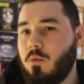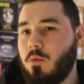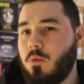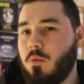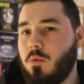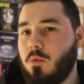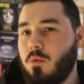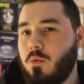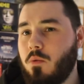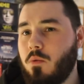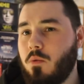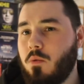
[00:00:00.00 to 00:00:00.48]

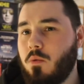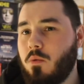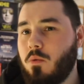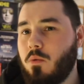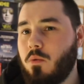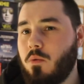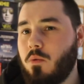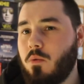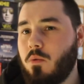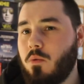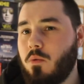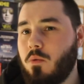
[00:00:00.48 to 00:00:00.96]
So you
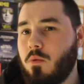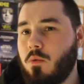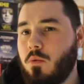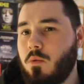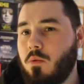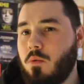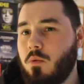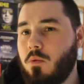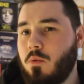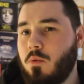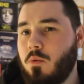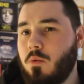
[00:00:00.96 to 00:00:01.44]
only
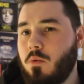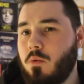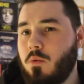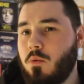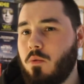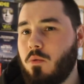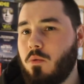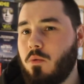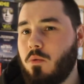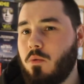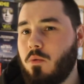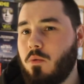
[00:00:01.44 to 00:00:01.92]

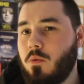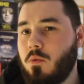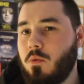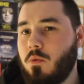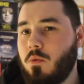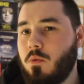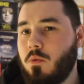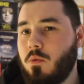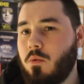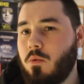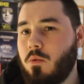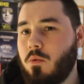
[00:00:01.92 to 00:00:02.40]
recently got
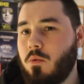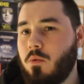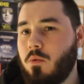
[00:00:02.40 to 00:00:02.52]
into